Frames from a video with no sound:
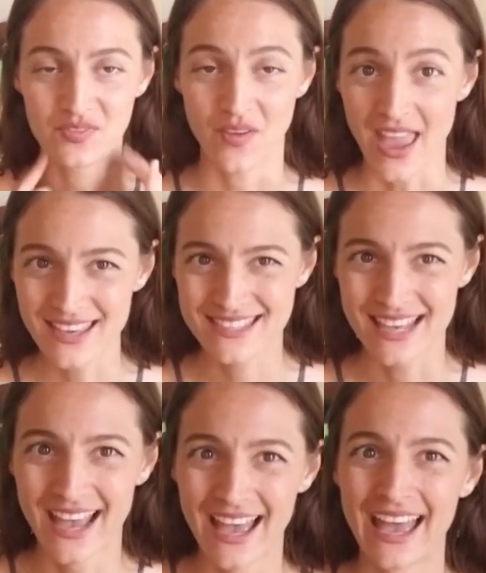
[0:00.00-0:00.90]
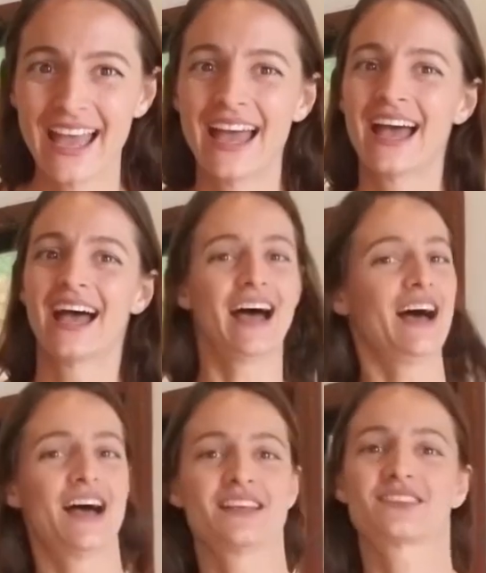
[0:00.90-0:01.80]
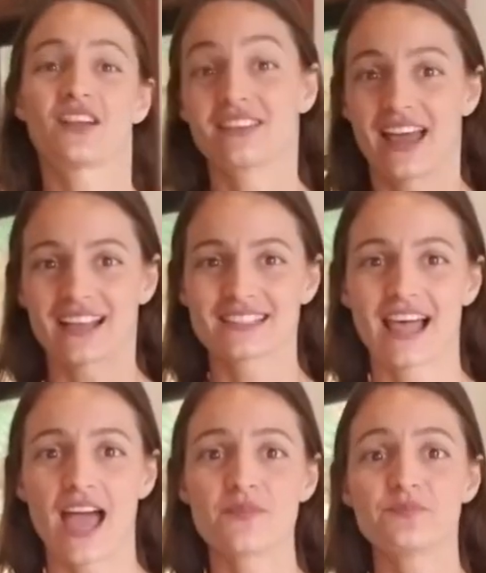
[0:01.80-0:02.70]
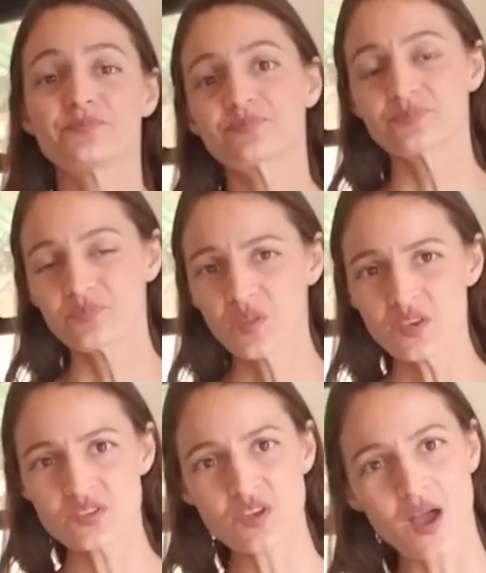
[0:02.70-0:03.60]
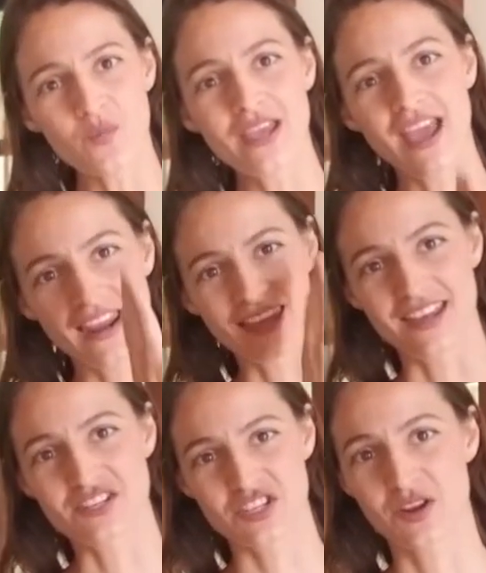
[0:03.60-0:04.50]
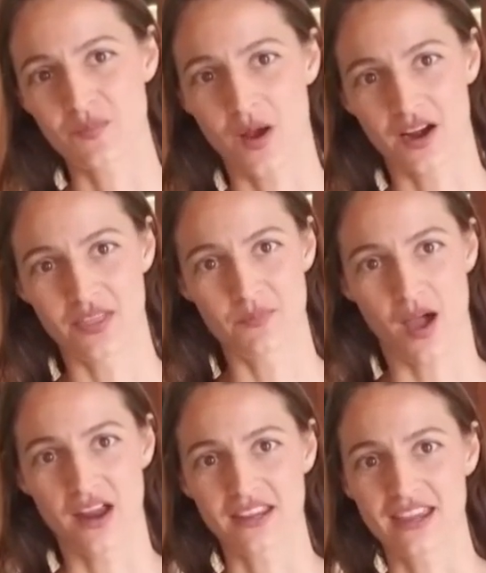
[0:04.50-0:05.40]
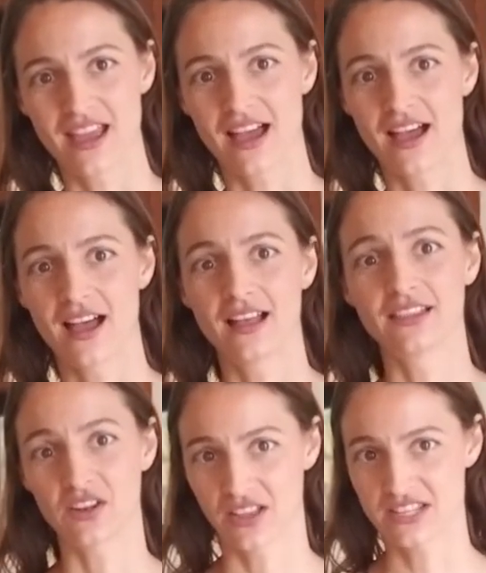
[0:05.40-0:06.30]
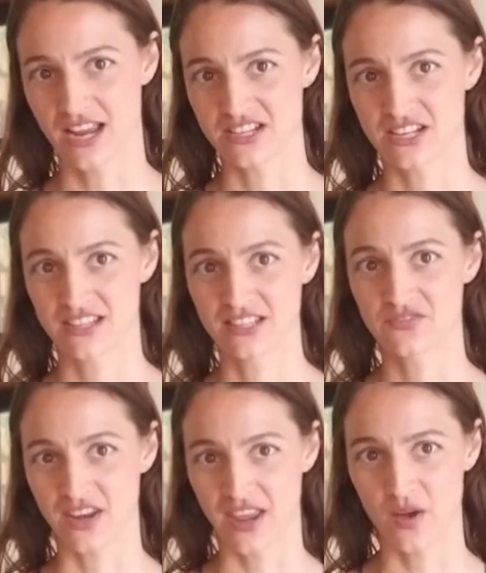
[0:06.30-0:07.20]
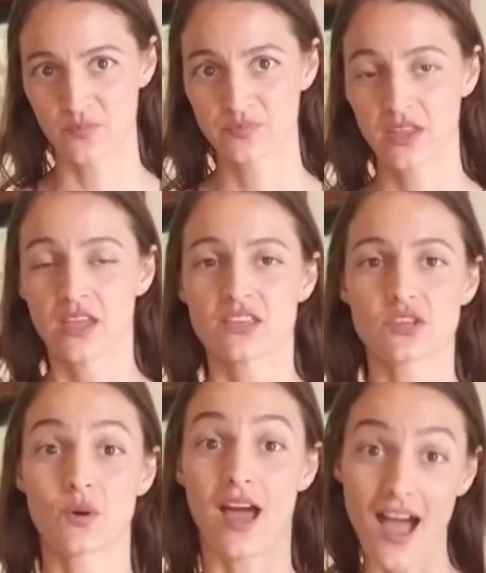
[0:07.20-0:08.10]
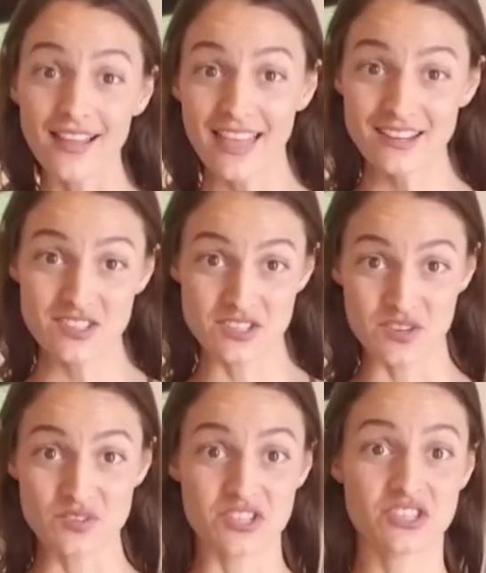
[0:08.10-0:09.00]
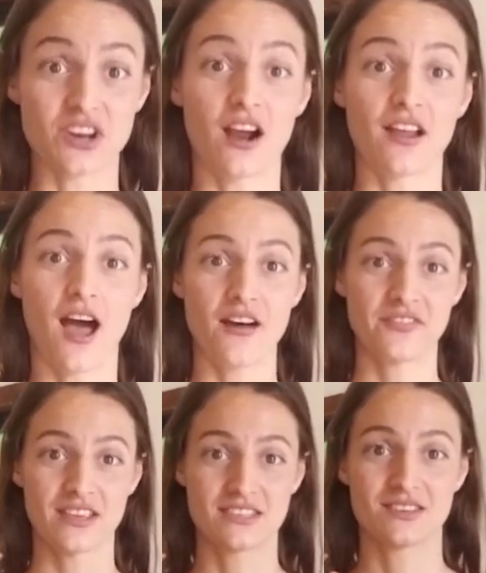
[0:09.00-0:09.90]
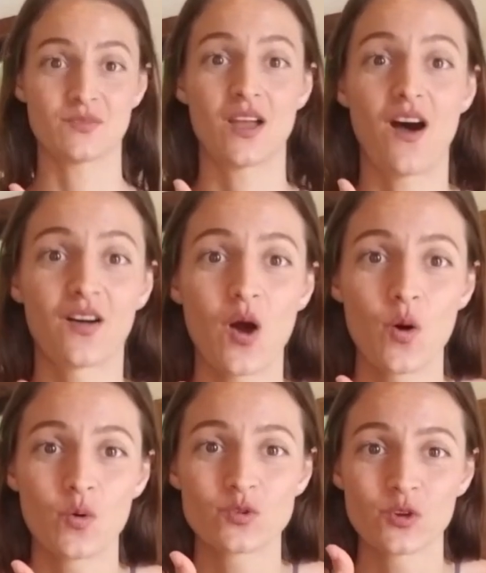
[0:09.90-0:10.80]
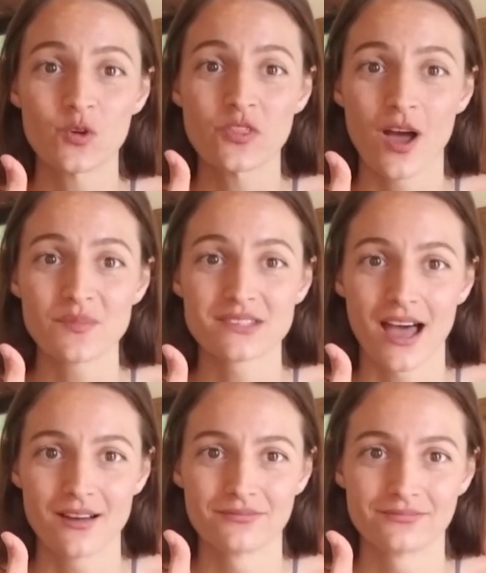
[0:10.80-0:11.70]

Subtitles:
face. It's called the neck slide, so that we get each part of the body a little attention in this video. So what I like to do to start off is we all go 2 thumbs up,